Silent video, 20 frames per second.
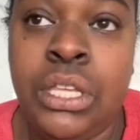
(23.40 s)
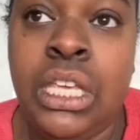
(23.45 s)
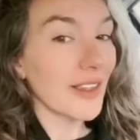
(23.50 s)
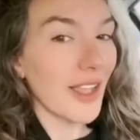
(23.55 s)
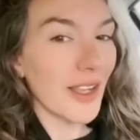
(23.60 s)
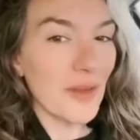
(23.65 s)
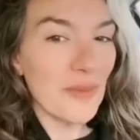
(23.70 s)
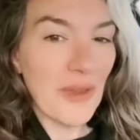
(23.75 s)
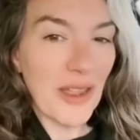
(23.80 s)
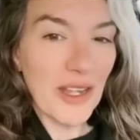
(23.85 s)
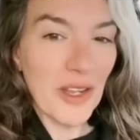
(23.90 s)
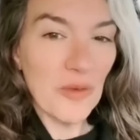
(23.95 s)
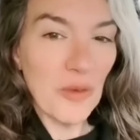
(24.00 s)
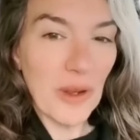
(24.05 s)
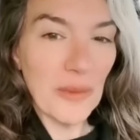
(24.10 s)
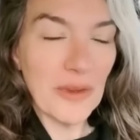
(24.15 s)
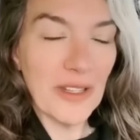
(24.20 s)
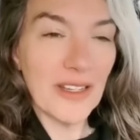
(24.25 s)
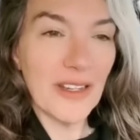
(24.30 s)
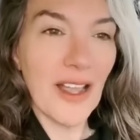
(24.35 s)
Like many
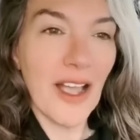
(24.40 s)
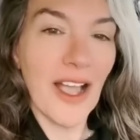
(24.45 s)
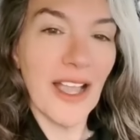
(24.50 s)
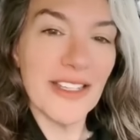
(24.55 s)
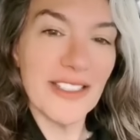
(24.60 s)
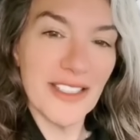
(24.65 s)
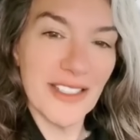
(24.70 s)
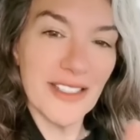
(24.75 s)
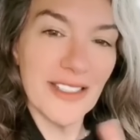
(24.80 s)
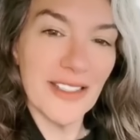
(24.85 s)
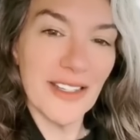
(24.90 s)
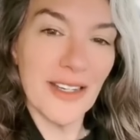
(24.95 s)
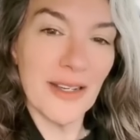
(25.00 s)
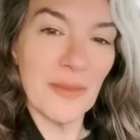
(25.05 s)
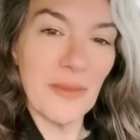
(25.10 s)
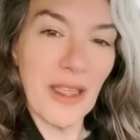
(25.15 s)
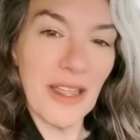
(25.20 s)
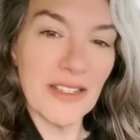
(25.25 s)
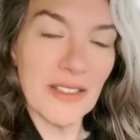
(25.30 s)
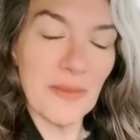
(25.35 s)
women, I didn't need a
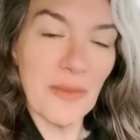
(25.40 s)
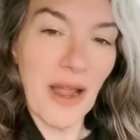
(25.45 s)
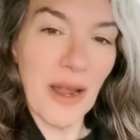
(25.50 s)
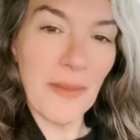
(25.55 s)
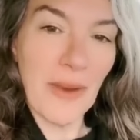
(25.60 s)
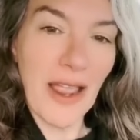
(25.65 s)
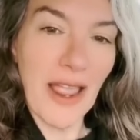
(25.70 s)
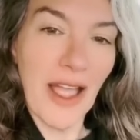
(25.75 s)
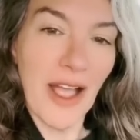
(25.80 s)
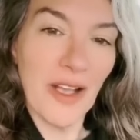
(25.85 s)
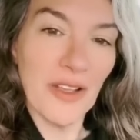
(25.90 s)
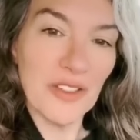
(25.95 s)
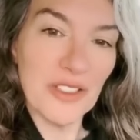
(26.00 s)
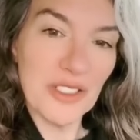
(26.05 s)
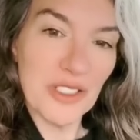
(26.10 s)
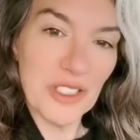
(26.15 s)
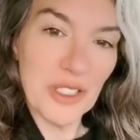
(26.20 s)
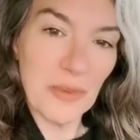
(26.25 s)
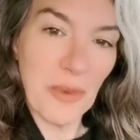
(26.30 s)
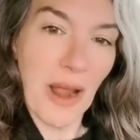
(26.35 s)
man to buy my house,
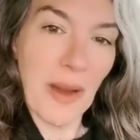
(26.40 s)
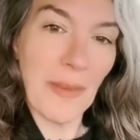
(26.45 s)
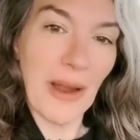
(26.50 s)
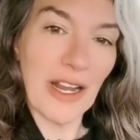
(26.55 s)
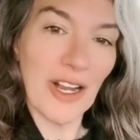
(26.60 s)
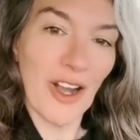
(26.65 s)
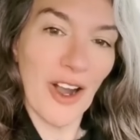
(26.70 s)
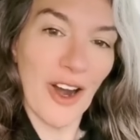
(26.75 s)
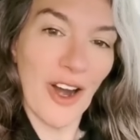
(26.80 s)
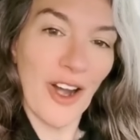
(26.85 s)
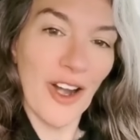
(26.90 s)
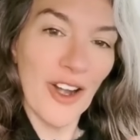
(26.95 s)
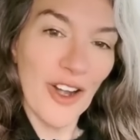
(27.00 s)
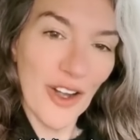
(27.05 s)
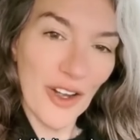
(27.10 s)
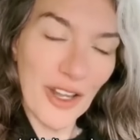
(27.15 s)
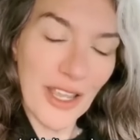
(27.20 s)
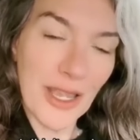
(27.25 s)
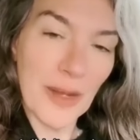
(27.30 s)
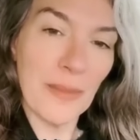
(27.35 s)
to buy my car, or
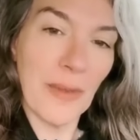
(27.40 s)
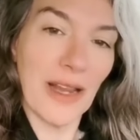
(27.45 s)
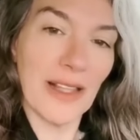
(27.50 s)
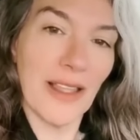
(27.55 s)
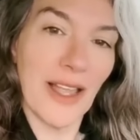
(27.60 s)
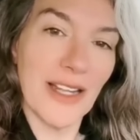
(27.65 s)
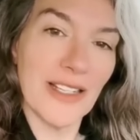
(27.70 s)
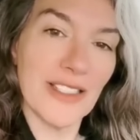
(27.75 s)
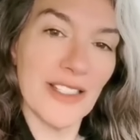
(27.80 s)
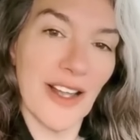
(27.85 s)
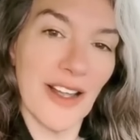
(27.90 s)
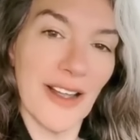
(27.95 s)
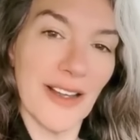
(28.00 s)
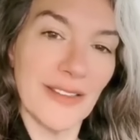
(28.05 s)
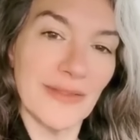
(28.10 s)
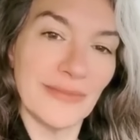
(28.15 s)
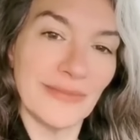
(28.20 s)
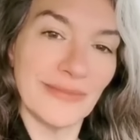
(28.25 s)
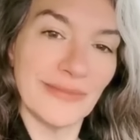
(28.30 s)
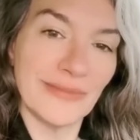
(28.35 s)
keep my lights on.
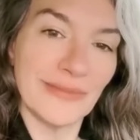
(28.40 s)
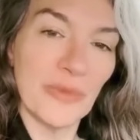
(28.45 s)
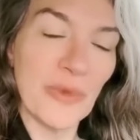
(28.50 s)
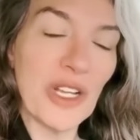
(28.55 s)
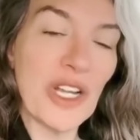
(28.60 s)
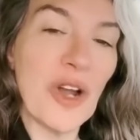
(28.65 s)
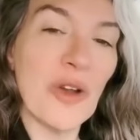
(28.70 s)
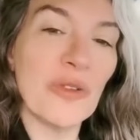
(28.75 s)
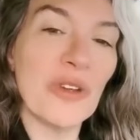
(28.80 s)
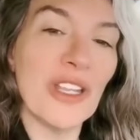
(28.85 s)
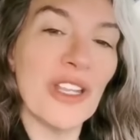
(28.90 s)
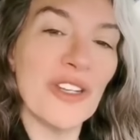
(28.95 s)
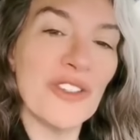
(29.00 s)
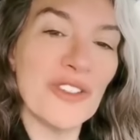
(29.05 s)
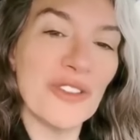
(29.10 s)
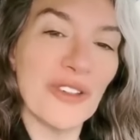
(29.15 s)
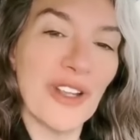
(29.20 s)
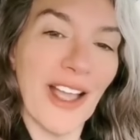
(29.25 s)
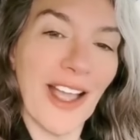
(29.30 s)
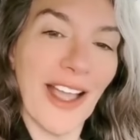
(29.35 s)
We don't need you
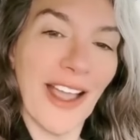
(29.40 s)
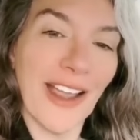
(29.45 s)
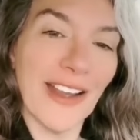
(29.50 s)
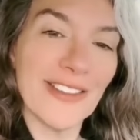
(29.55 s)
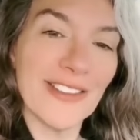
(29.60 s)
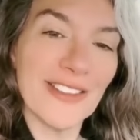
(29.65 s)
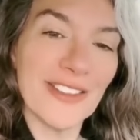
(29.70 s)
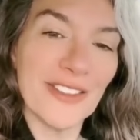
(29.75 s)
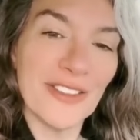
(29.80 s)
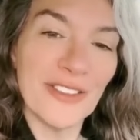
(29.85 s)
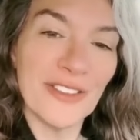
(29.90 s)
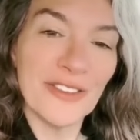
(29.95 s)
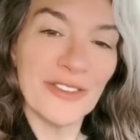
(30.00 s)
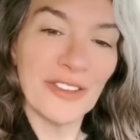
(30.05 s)
guys for